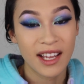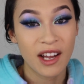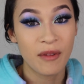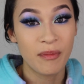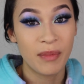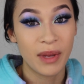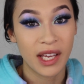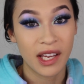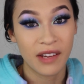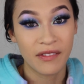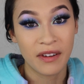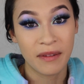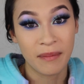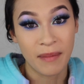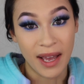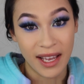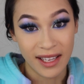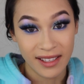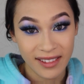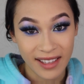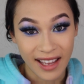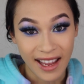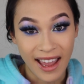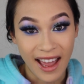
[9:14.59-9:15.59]
how big of a
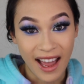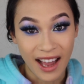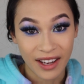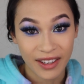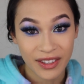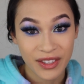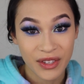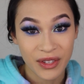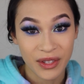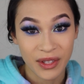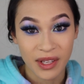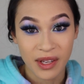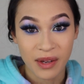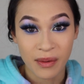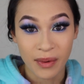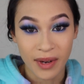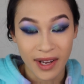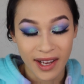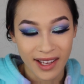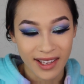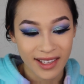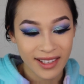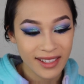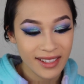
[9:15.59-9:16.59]
mess I actually
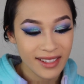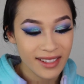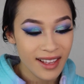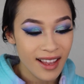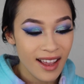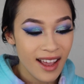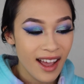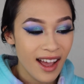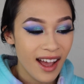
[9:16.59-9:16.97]
was.